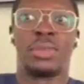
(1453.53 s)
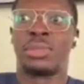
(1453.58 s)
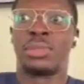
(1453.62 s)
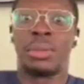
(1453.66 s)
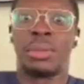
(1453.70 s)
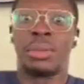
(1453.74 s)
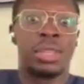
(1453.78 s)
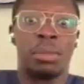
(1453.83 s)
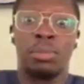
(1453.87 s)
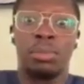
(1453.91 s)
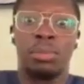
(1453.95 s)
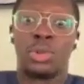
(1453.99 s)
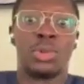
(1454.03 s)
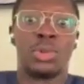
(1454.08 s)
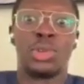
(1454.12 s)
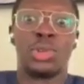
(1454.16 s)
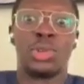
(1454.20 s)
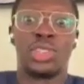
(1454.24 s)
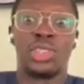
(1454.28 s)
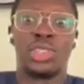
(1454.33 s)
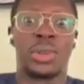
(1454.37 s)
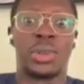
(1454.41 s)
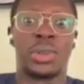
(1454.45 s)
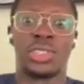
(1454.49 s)
Sometimes I'm
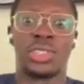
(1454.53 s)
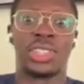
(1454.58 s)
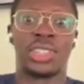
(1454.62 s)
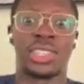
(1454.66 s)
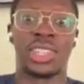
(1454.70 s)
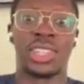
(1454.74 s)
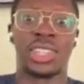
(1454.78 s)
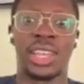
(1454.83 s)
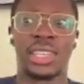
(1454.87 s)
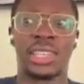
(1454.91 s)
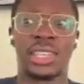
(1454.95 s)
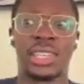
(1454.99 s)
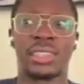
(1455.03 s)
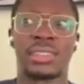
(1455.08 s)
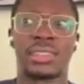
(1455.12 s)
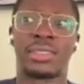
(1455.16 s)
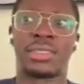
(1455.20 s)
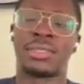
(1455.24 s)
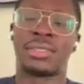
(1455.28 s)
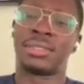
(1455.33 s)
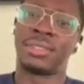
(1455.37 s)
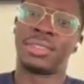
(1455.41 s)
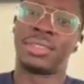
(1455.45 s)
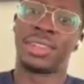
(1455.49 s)
delusional, just like
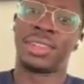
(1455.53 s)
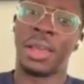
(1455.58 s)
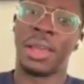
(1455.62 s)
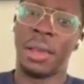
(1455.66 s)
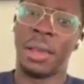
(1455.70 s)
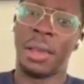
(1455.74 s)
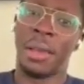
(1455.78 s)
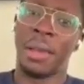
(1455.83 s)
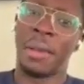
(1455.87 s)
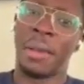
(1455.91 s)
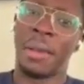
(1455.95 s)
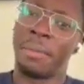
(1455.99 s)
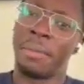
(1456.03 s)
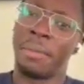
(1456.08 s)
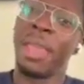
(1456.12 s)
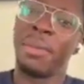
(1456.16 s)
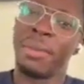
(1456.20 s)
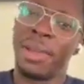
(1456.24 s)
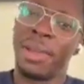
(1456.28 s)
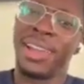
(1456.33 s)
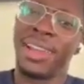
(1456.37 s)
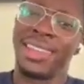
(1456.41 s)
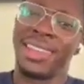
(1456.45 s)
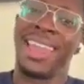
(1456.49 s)

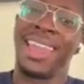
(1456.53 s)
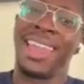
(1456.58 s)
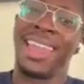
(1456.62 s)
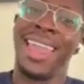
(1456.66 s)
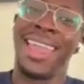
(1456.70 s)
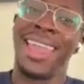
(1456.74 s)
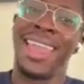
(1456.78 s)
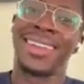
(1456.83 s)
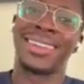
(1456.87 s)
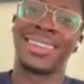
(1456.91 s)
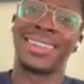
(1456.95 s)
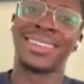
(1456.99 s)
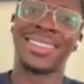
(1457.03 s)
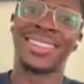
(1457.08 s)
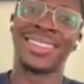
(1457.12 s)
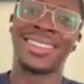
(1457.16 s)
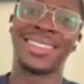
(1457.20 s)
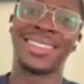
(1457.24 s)
maybe I can.